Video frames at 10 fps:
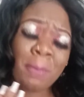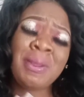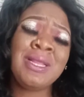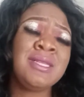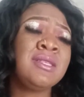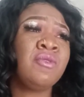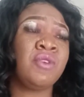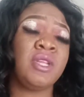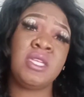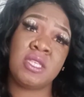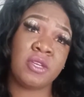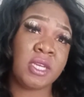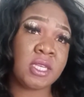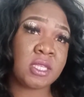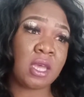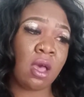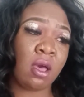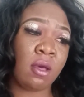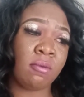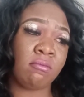But this is a really serious
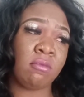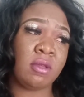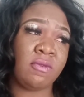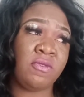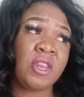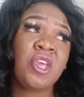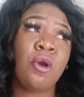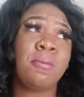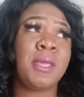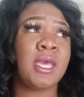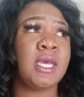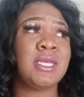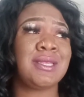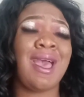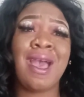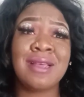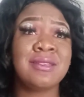video because I